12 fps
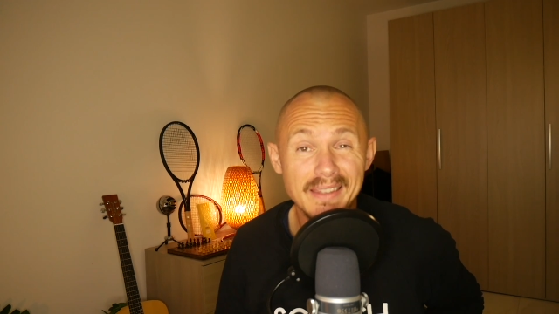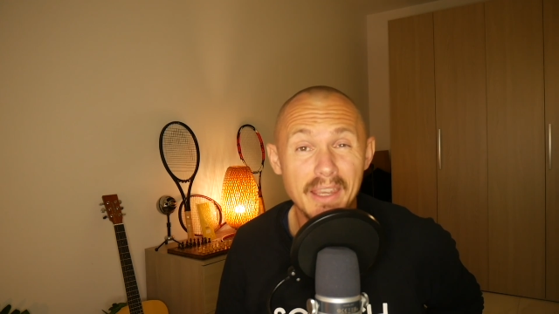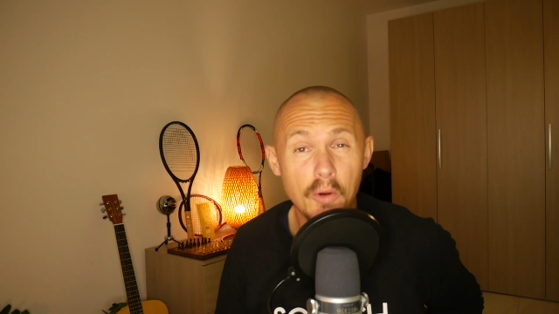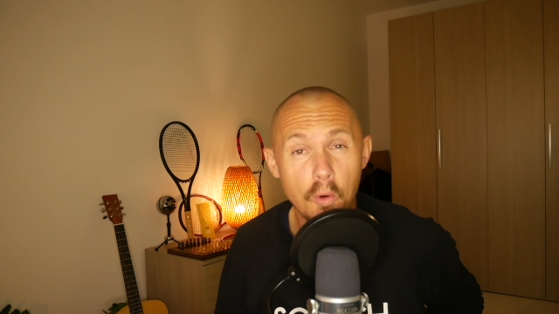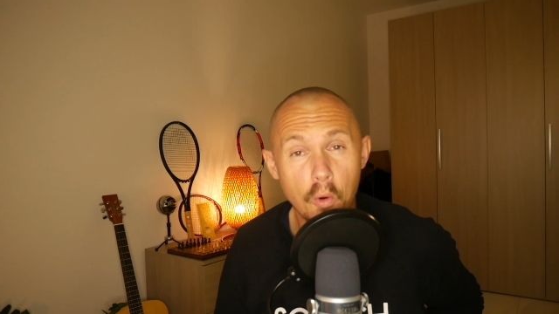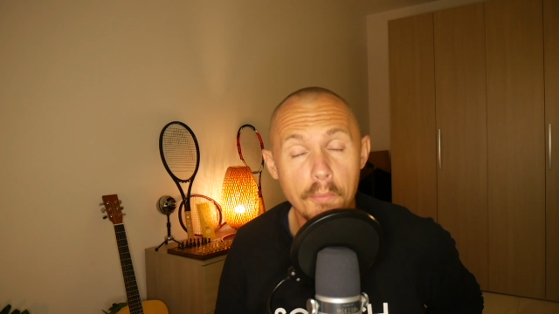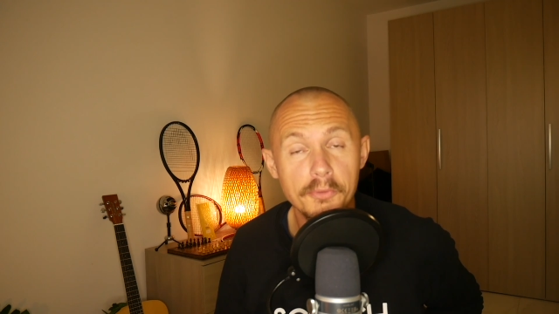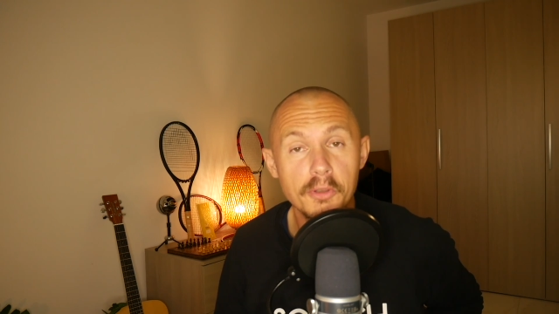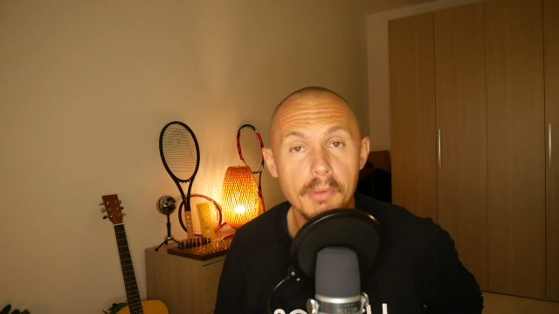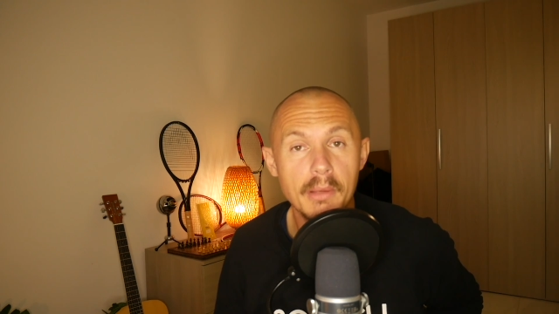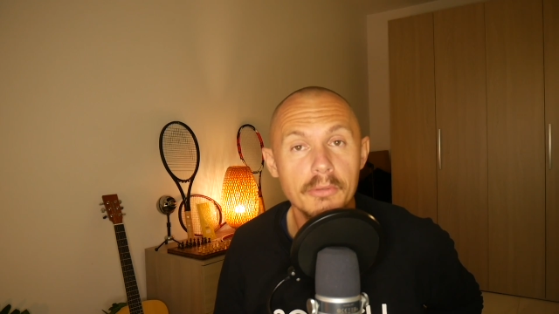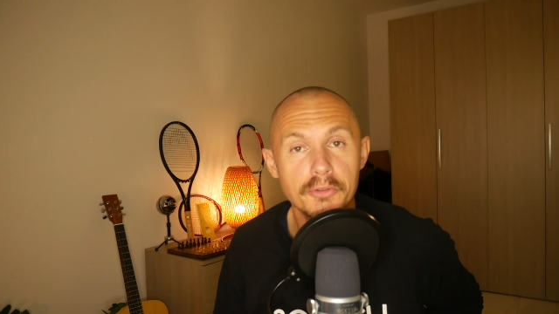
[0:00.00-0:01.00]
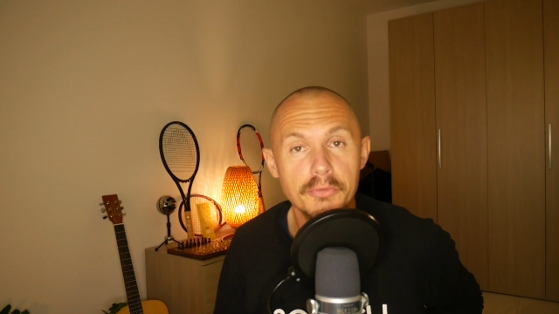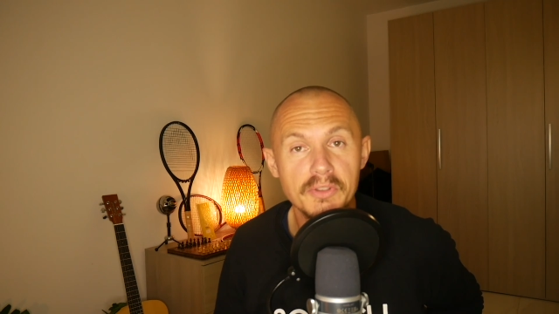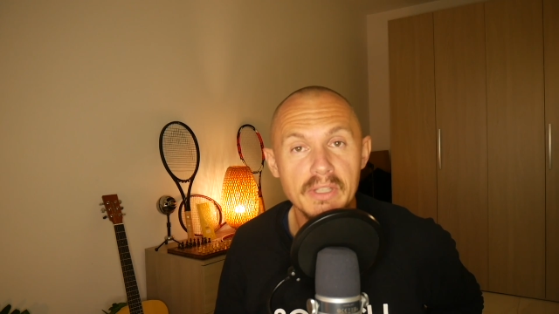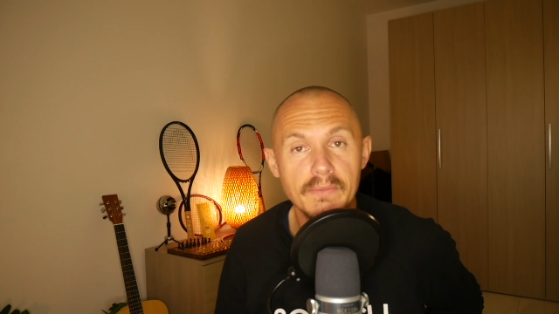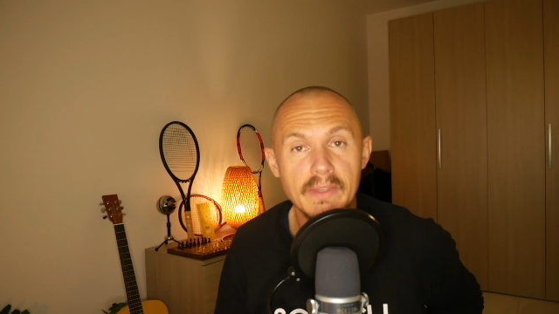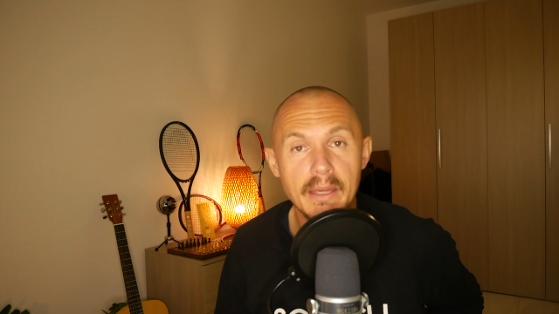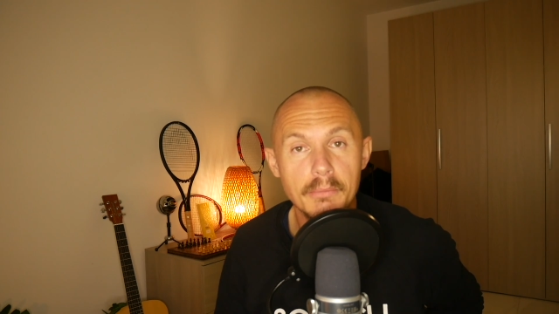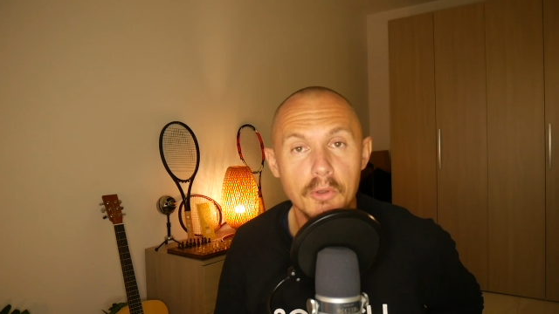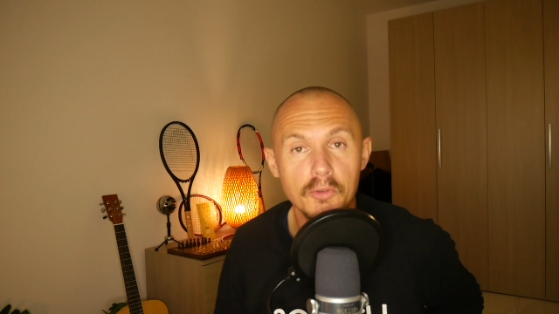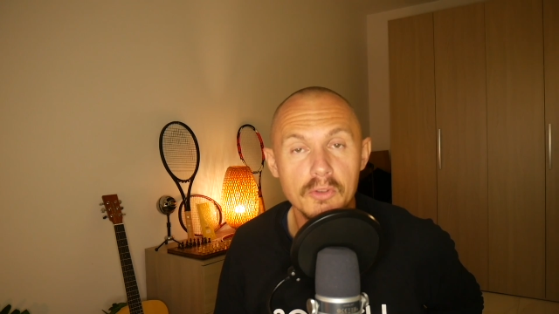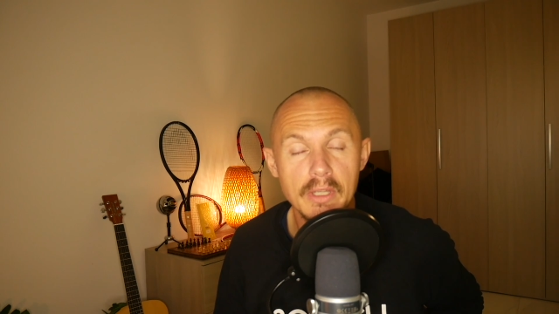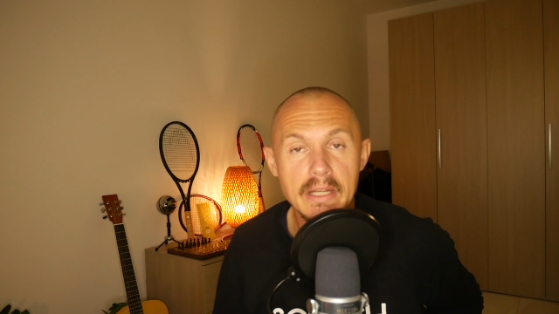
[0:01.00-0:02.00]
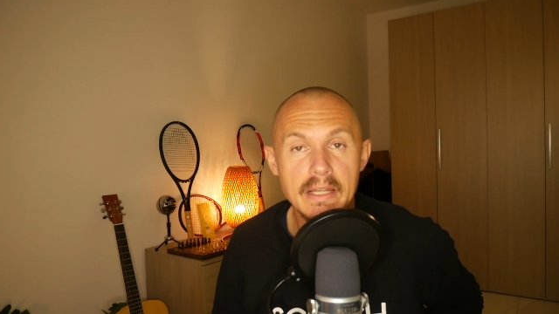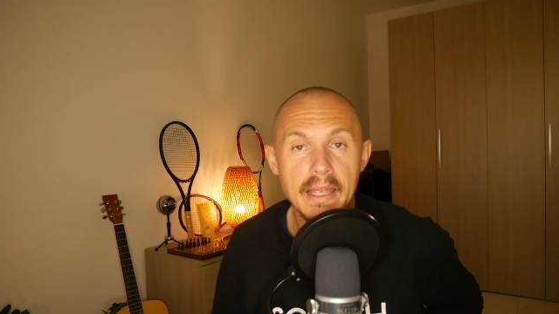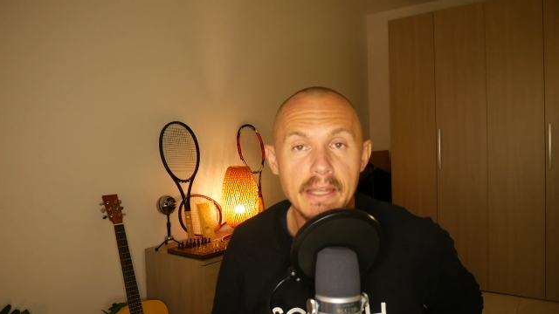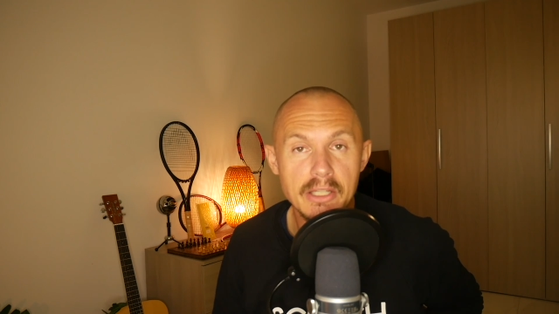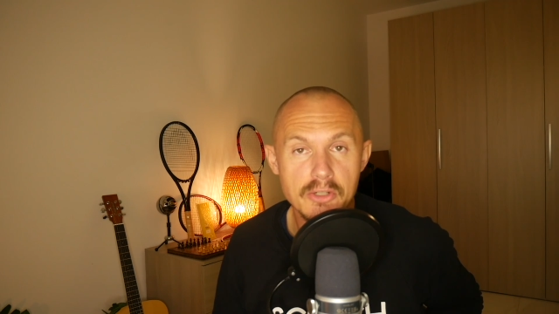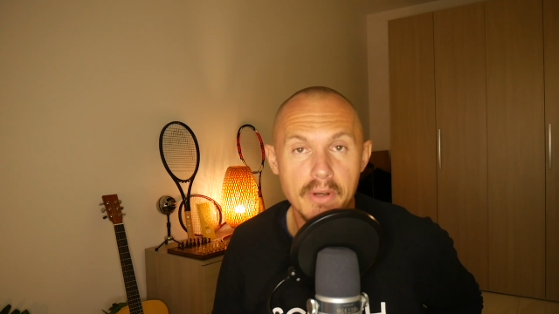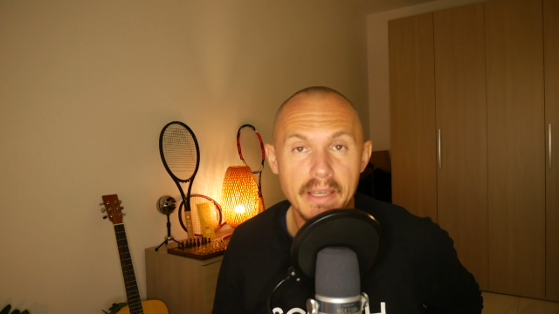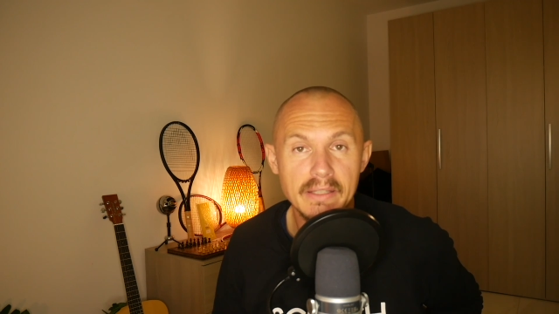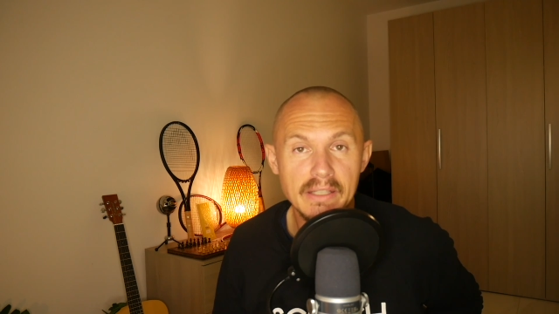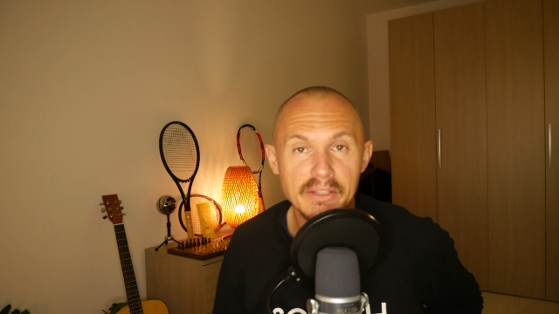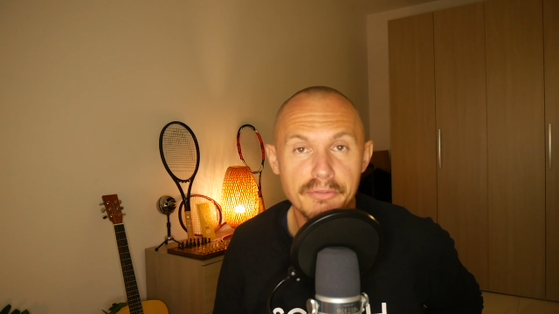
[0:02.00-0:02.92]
I hope to be able to receive demos and try these